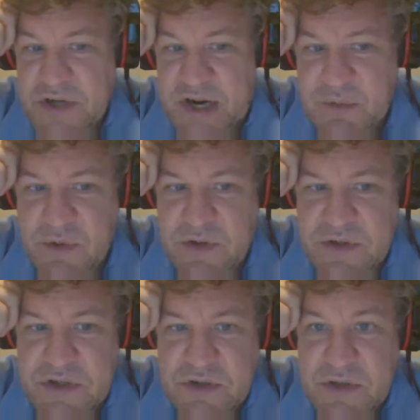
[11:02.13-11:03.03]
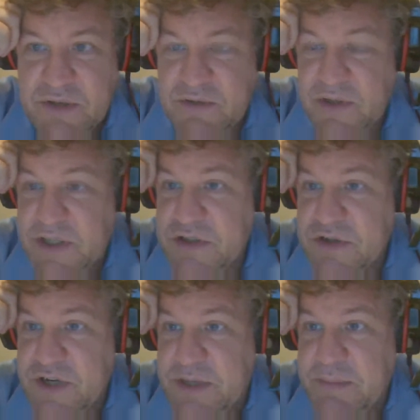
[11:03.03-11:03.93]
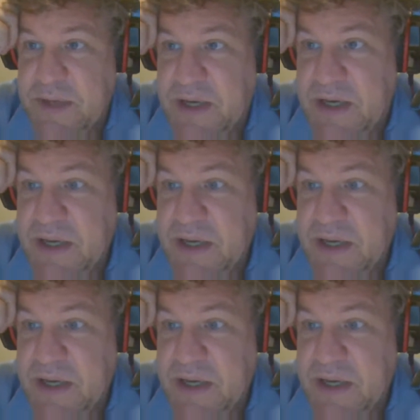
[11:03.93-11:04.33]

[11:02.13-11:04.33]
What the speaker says: were the two that really intrigued me.